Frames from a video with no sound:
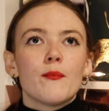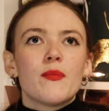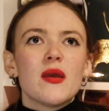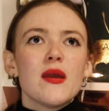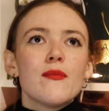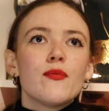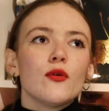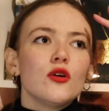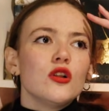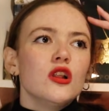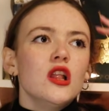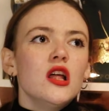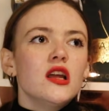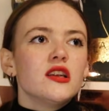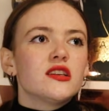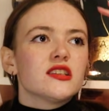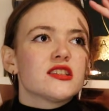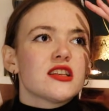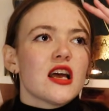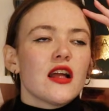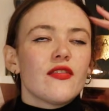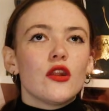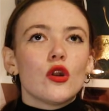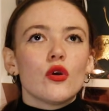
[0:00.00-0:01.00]
People
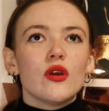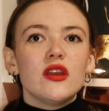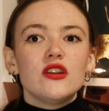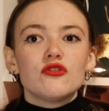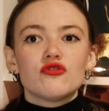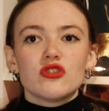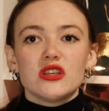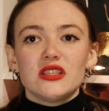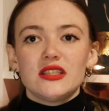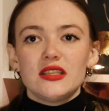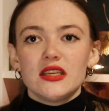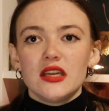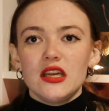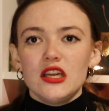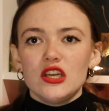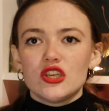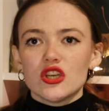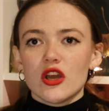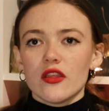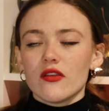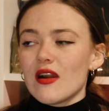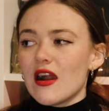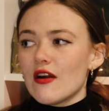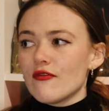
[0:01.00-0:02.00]
decide they're not interested in
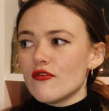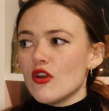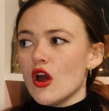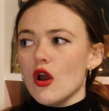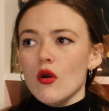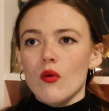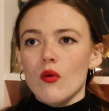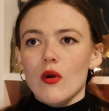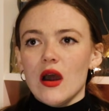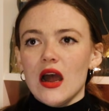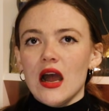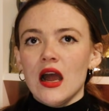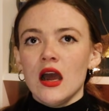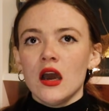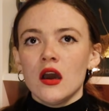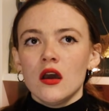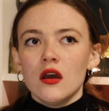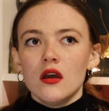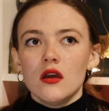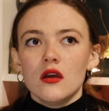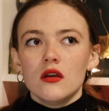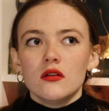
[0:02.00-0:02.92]
each other out of nowhere.